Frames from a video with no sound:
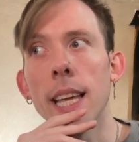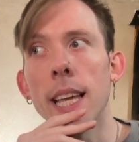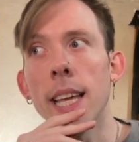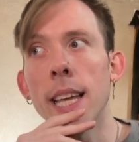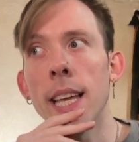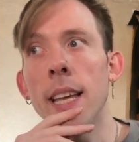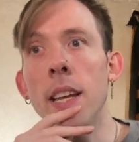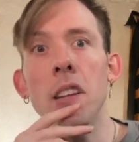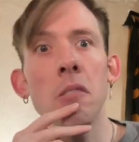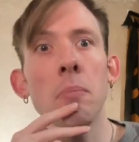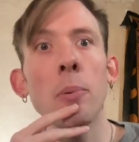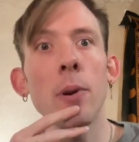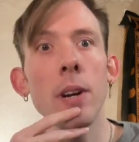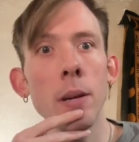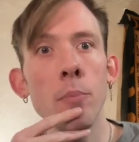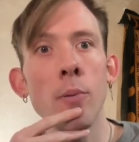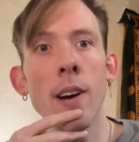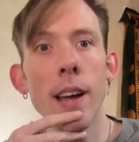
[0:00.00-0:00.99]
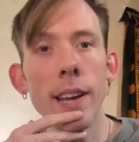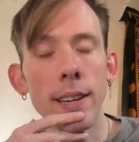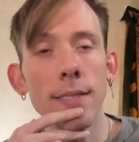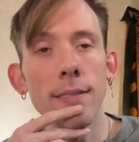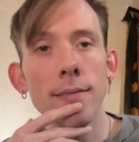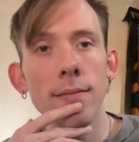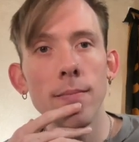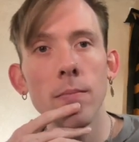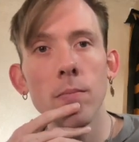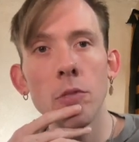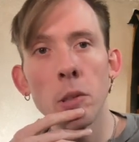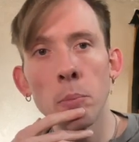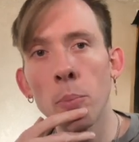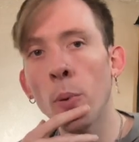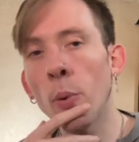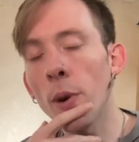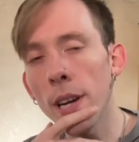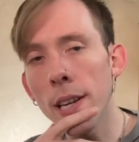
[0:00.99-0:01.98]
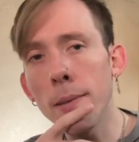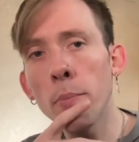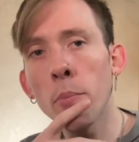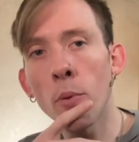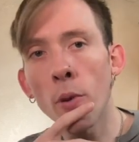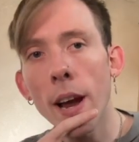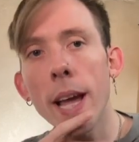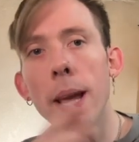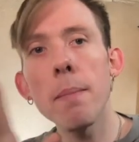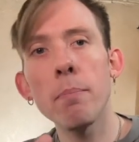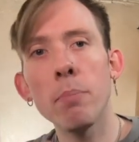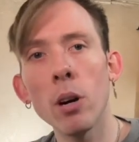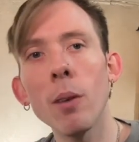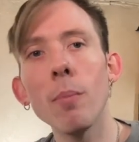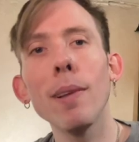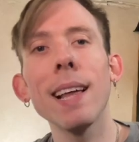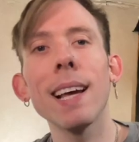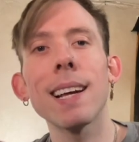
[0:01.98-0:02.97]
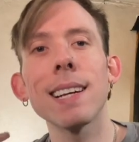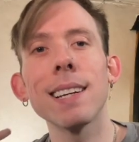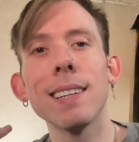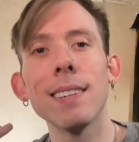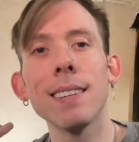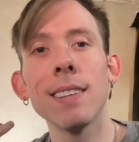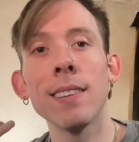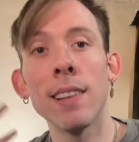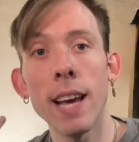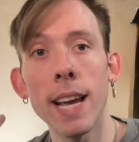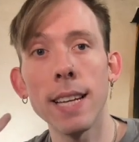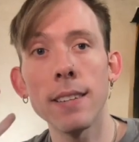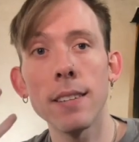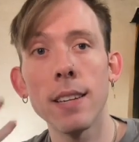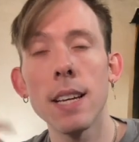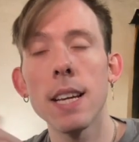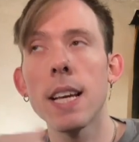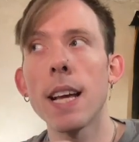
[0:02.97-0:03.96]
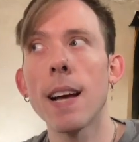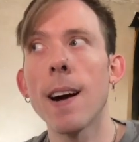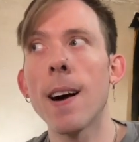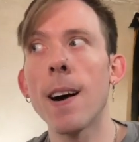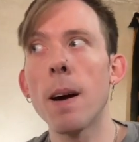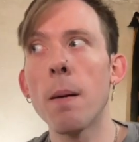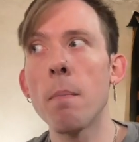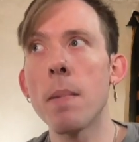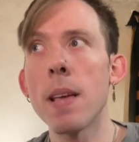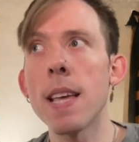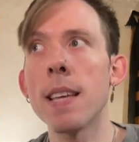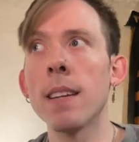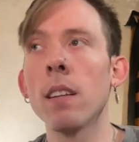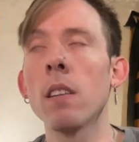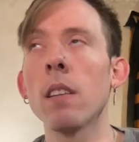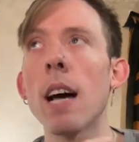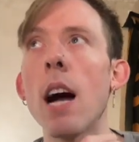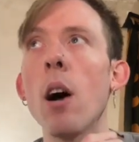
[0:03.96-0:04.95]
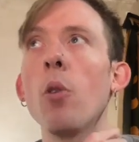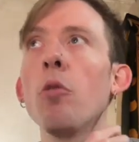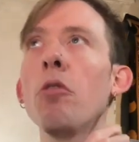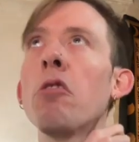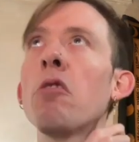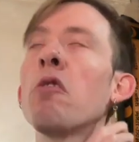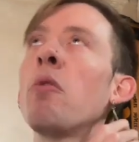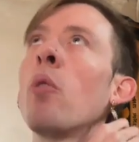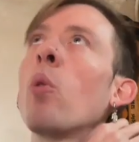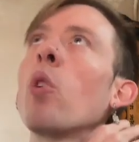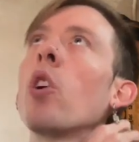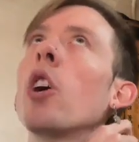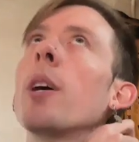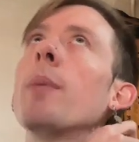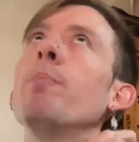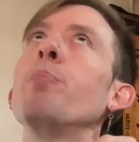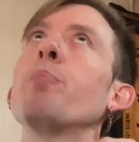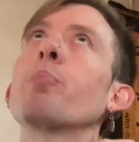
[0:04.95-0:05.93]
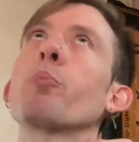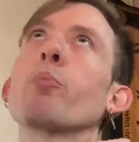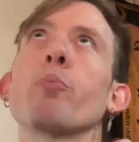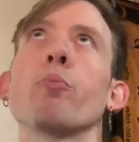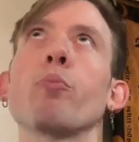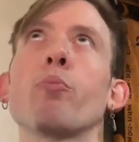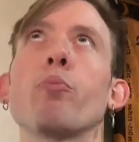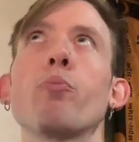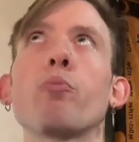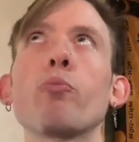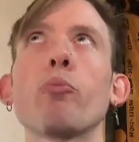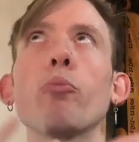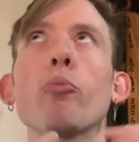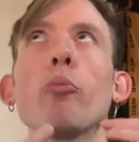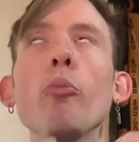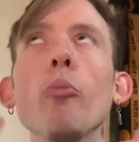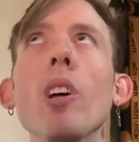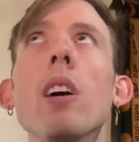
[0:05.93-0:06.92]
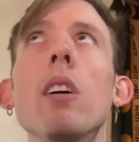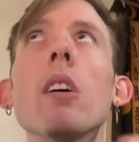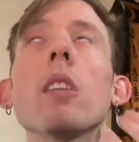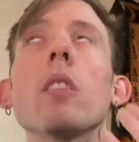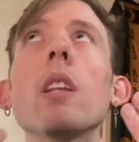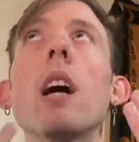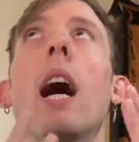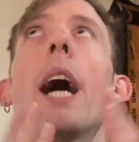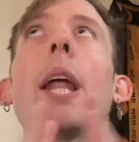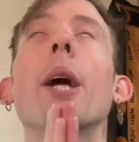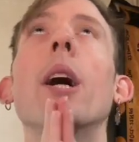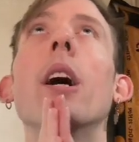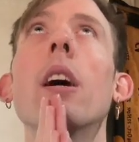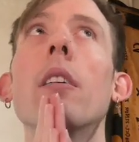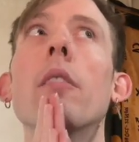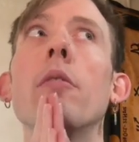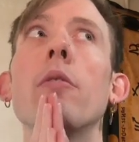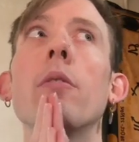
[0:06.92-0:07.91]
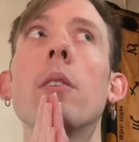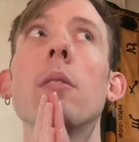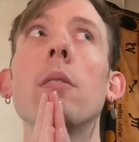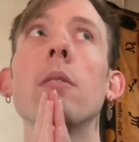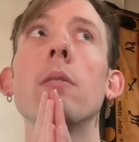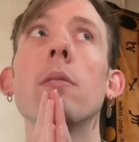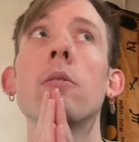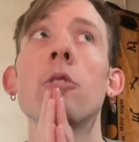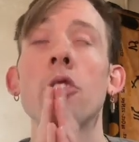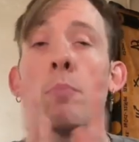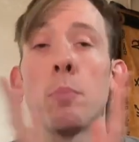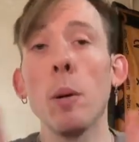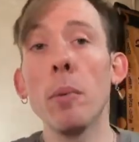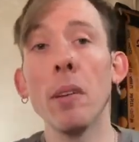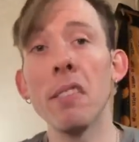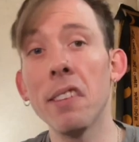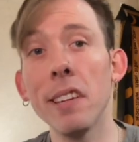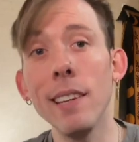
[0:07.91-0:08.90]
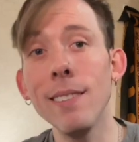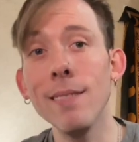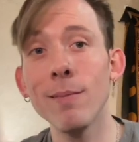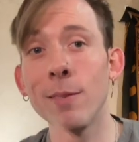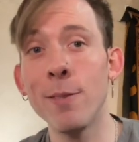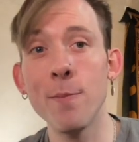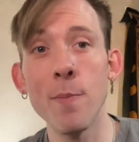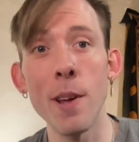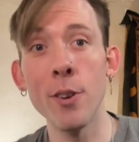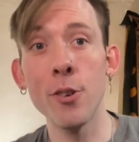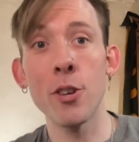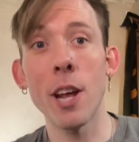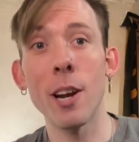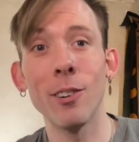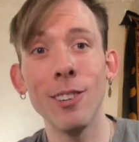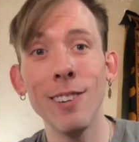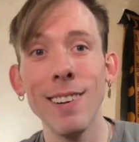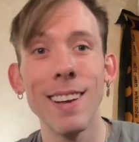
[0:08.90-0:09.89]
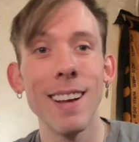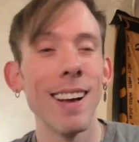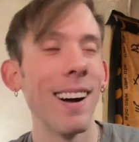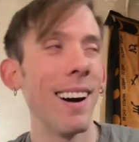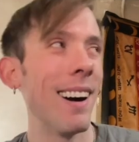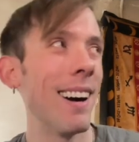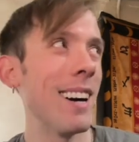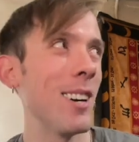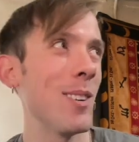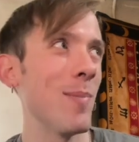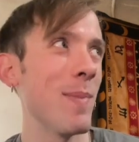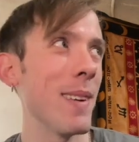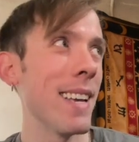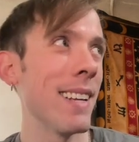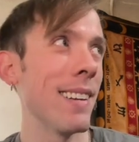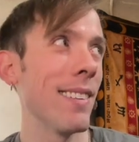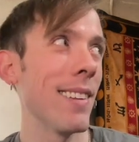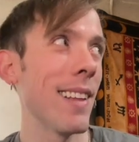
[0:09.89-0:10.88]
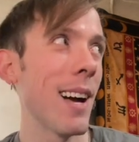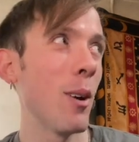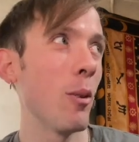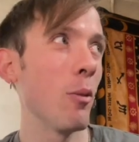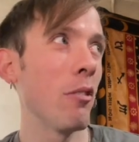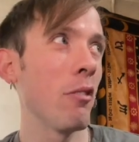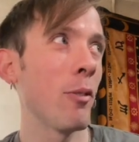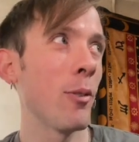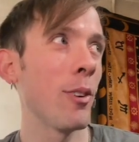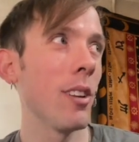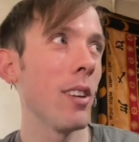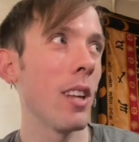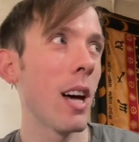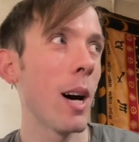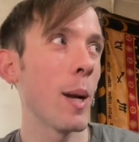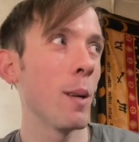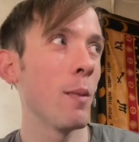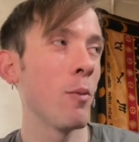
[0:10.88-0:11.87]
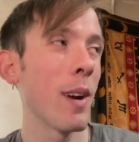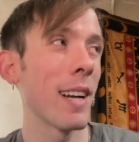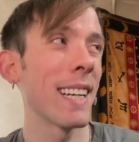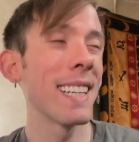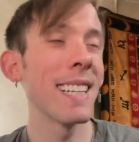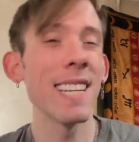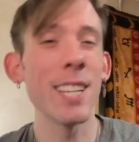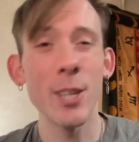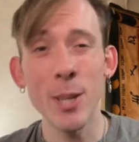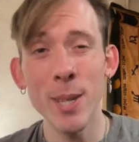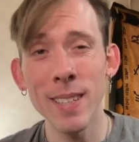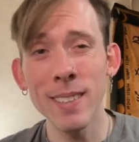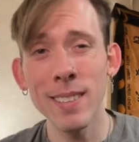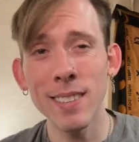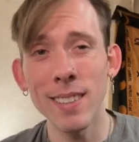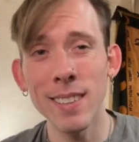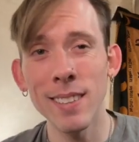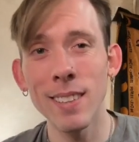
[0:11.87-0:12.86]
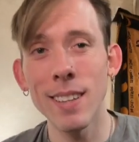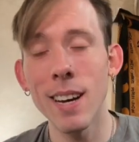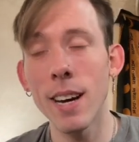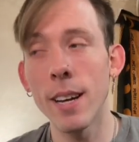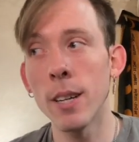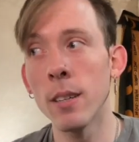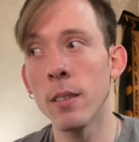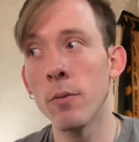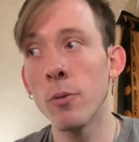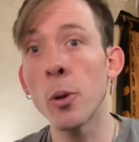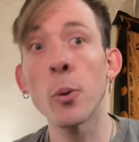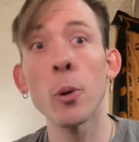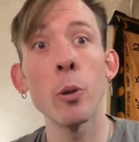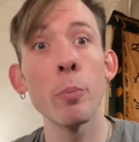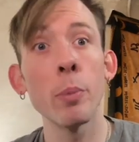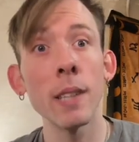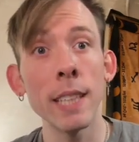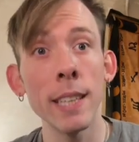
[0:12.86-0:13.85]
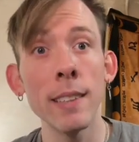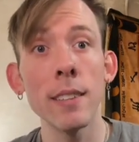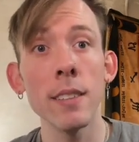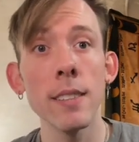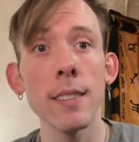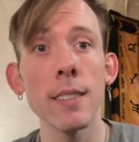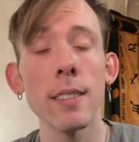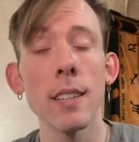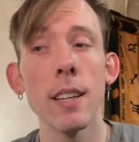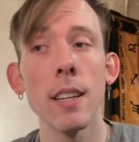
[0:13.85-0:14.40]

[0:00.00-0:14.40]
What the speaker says: it is pretty bright. It's a pretty bright public light. It allows for a lot of just publicity in general. It allows for a lot of recognition, a lot of group leaders,